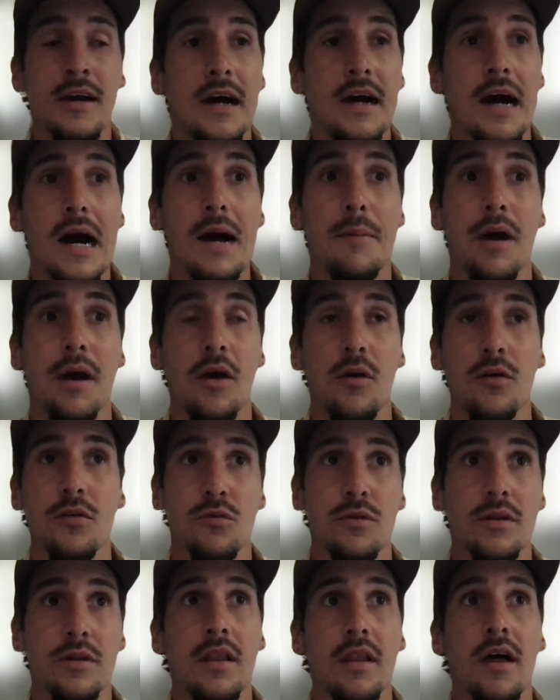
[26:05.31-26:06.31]
I always
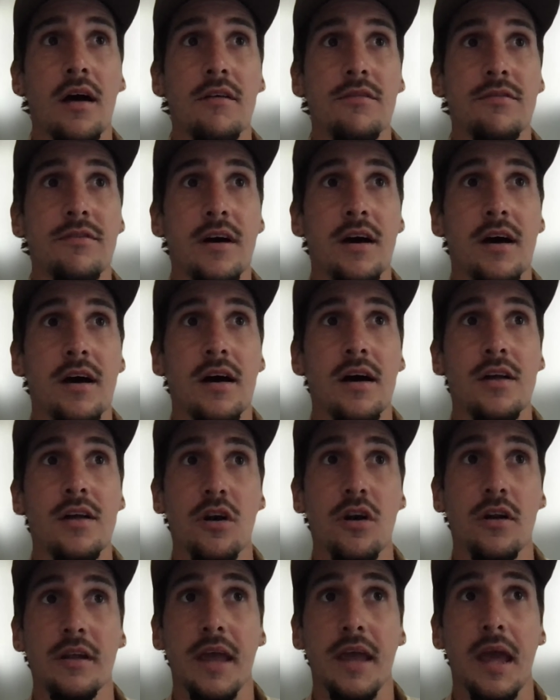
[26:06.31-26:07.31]
really love
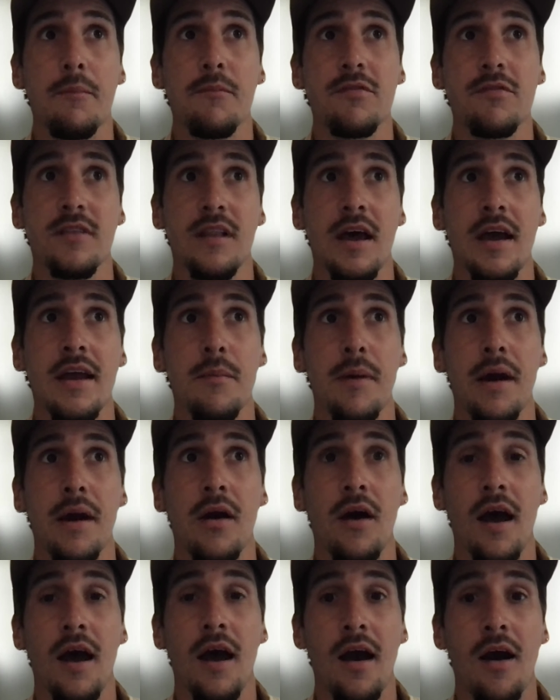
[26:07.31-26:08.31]
John Kempf's line
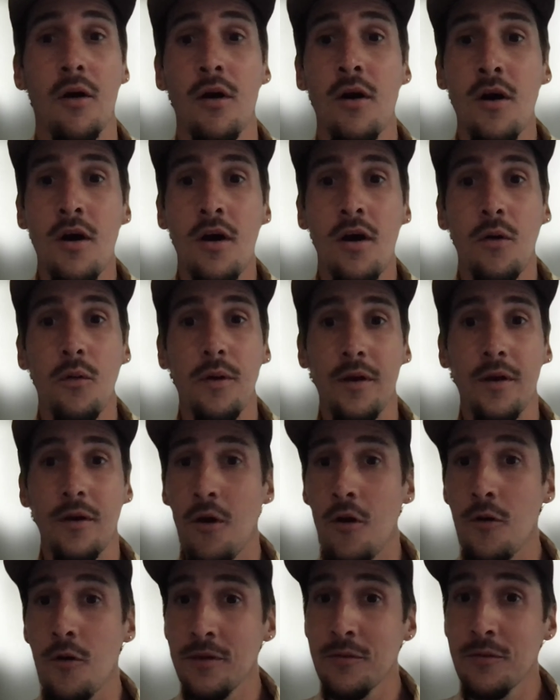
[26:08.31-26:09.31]
about how we are
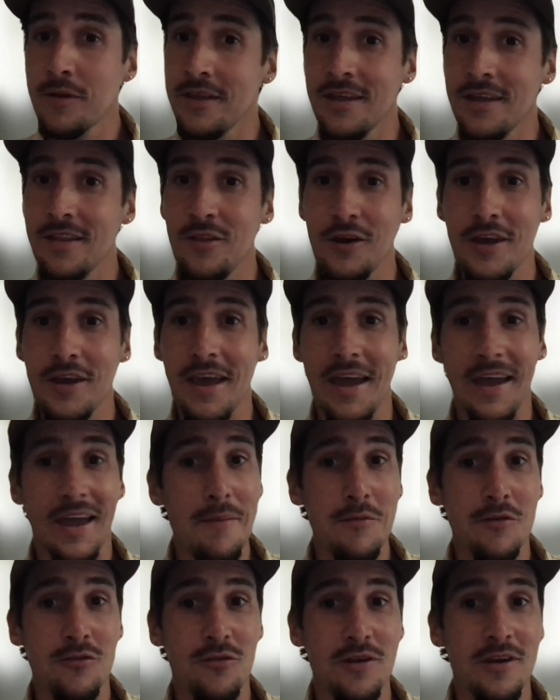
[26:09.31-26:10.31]
only really looking at
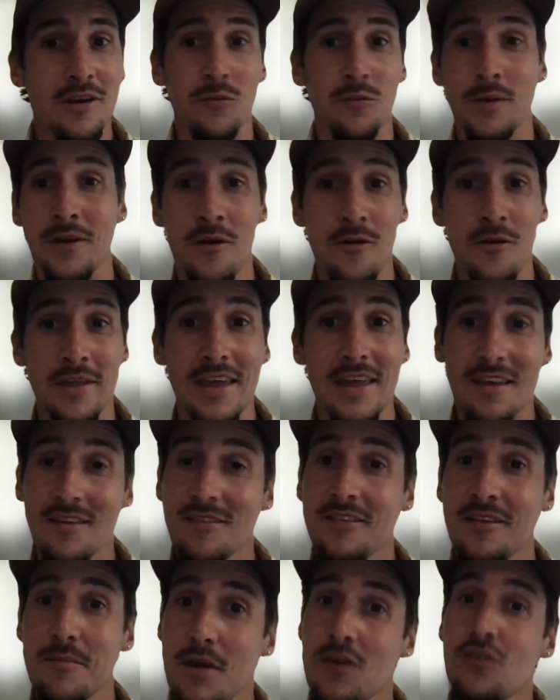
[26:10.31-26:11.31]
chemistry because we can only
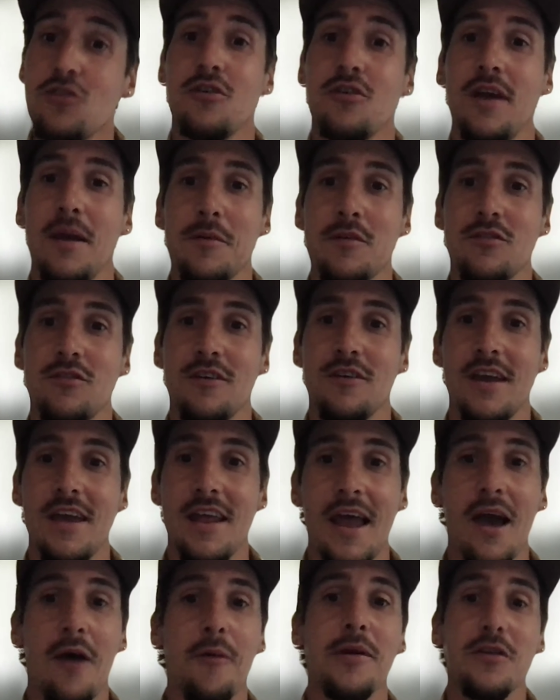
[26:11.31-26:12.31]
easily measure chemistry, and
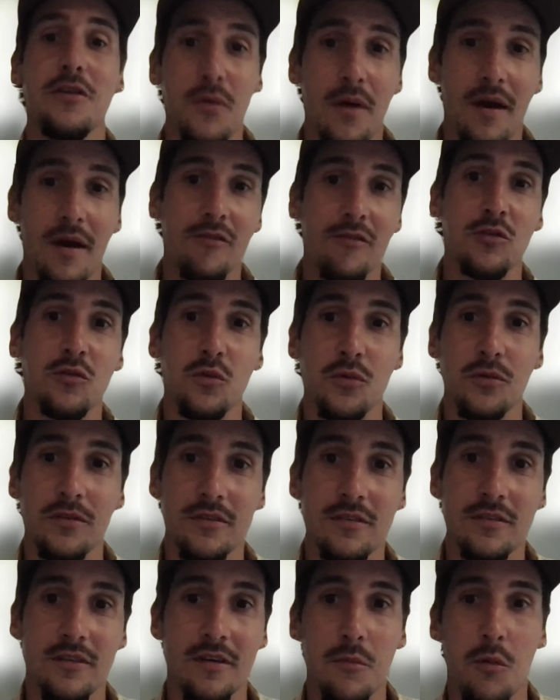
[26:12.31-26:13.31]
now we do have the
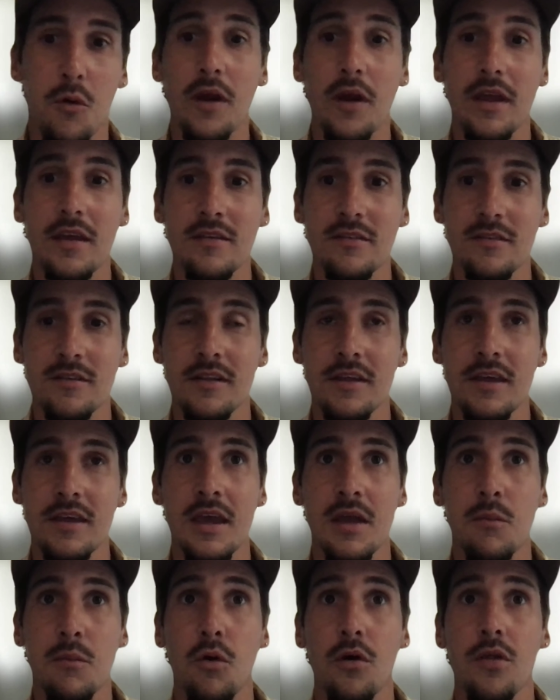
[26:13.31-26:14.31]
tools to more easily
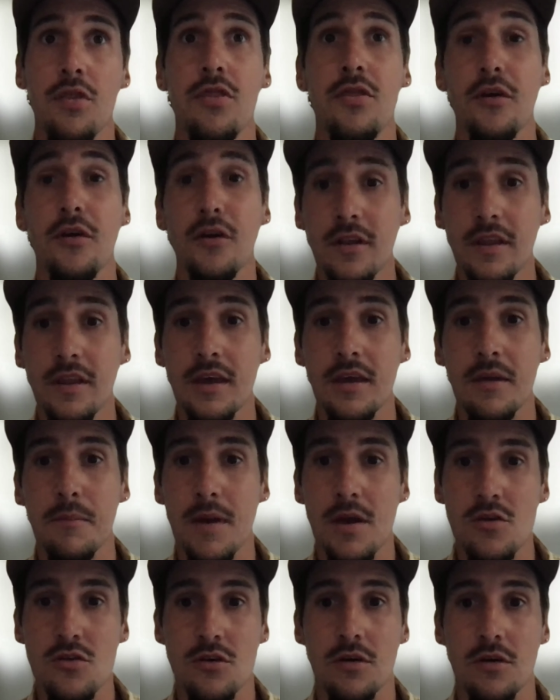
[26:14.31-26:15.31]
and more thoroughly
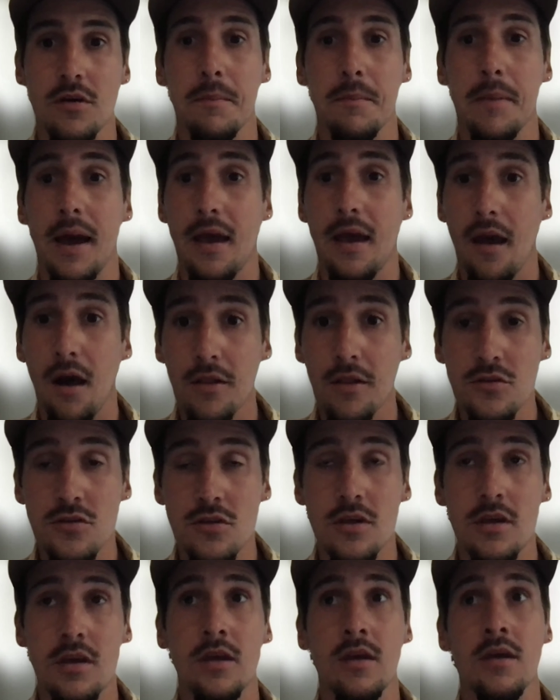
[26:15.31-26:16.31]
measure
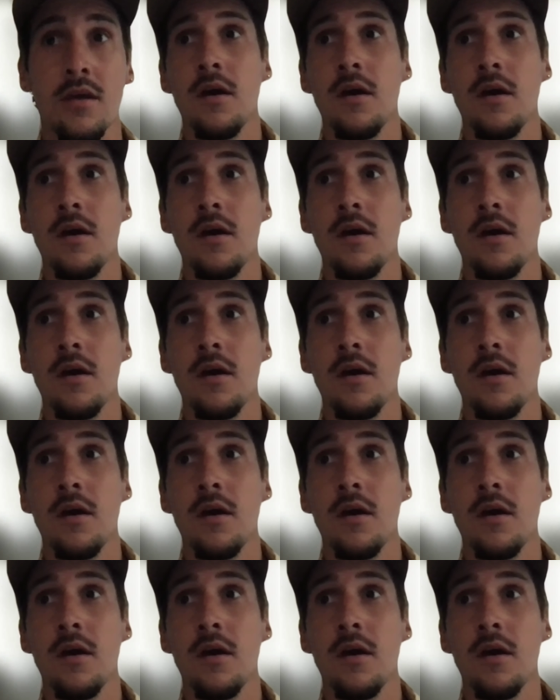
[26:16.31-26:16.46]
biology,